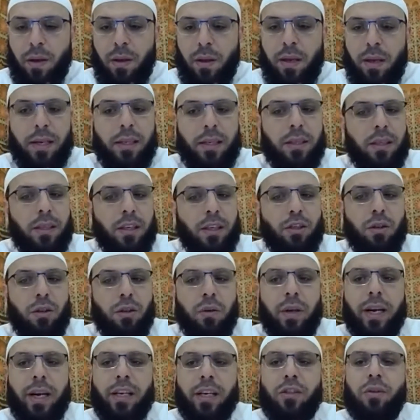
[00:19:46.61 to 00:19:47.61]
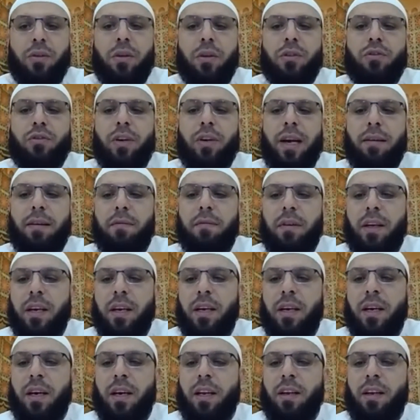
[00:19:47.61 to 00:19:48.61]
Yes, as long as you are
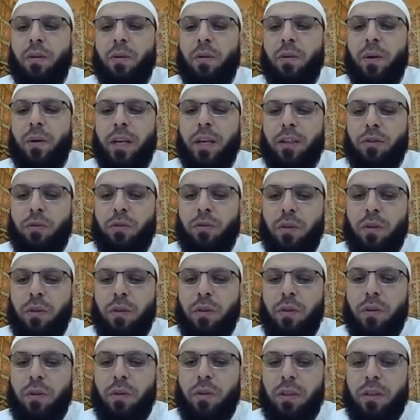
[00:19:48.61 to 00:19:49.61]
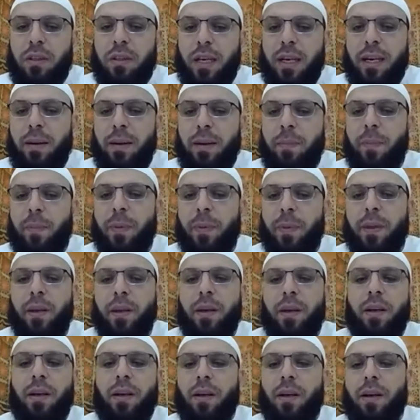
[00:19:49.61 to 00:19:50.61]
traveling and you got to the time
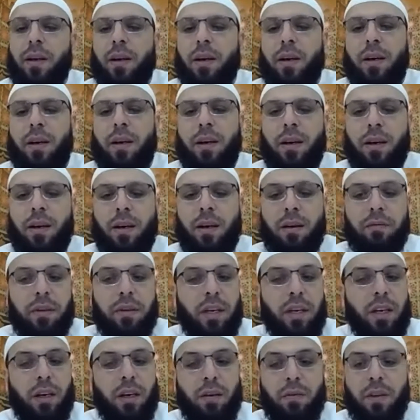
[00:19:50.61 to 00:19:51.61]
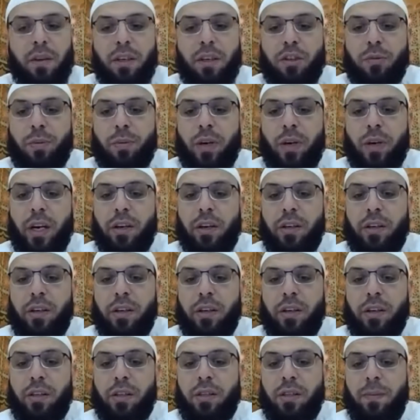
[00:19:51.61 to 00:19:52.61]
of any of these
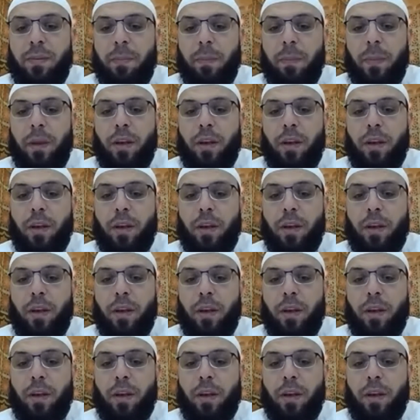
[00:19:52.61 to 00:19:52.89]
prayers,